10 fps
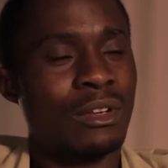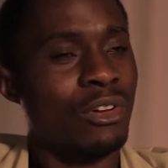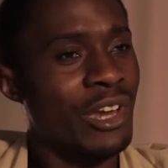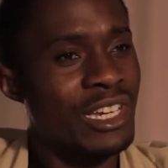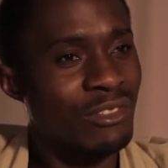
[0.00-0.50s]

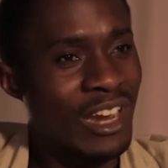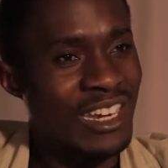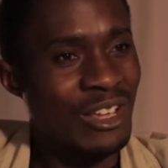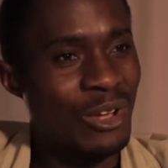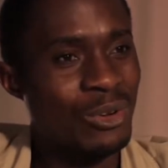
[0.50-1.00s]
creative
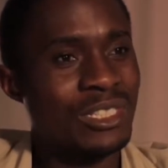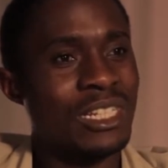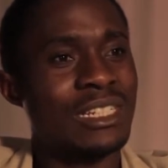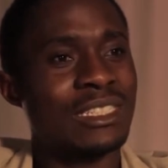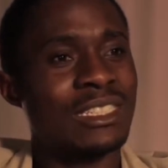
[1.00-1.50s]
writing
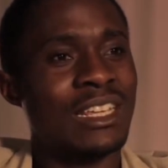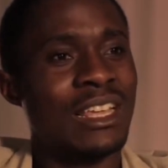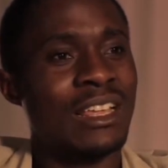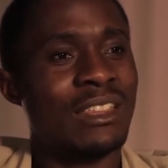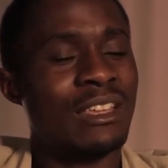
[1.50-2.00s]
courses,
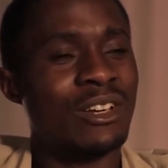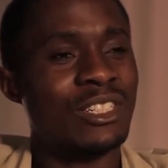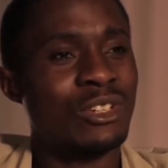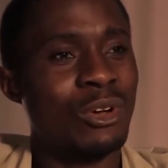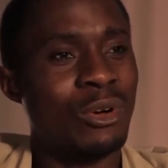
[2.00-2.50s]
there
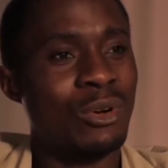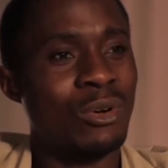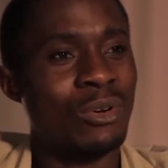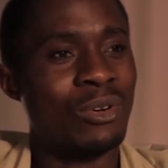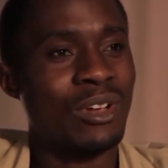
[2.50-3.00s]
is
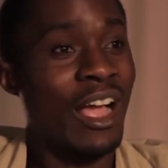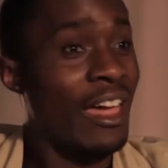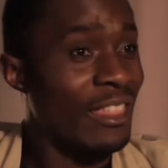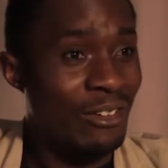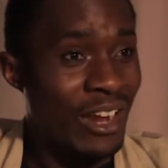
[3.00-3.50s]
no
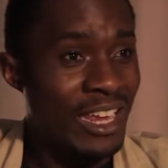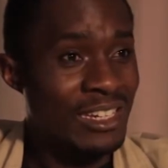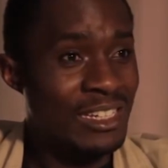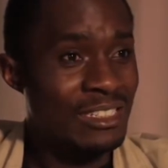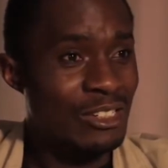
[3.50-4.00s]
other
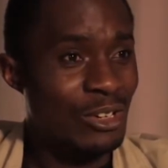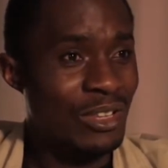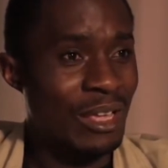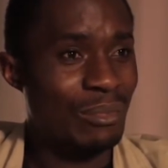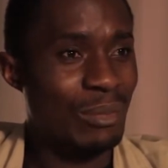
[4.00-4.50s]
writers,
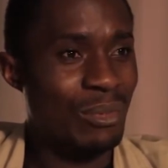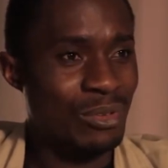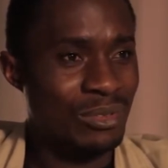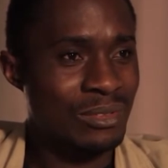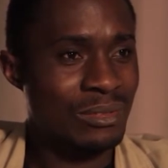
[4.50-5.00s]
like
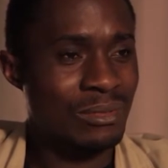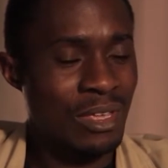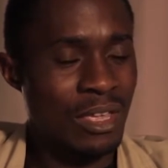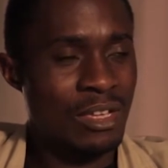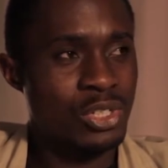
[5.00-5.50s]
people
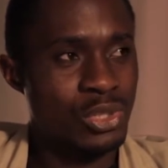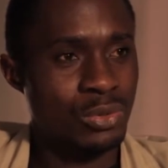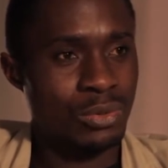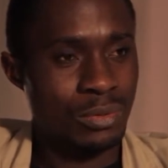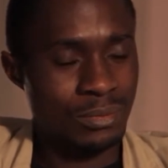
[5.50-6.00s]

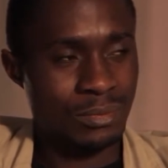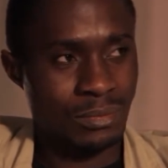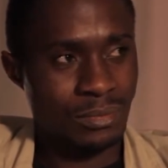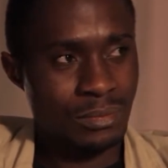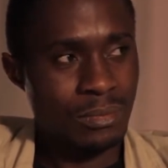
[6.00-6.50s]
to
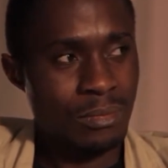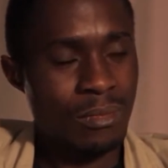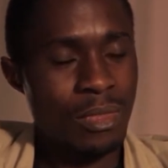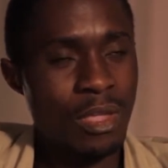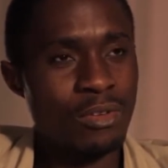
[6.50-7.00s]

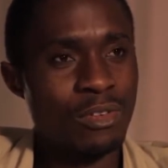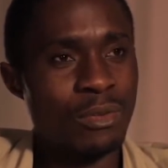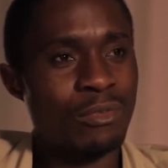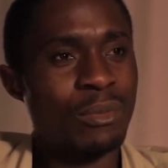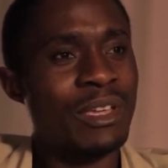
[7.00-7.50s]

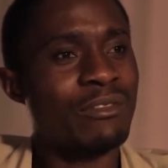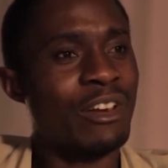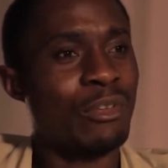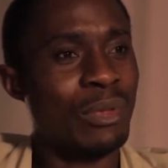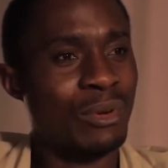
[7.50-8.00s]
you meet very
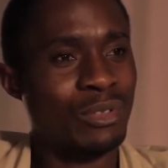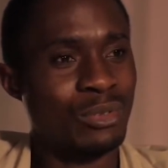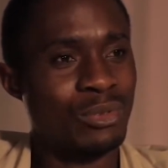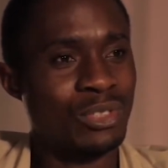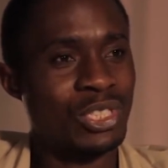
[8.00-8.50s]
few people
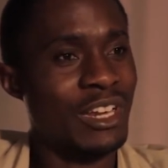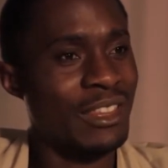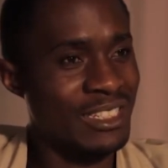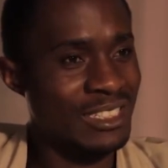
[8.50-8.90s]
who share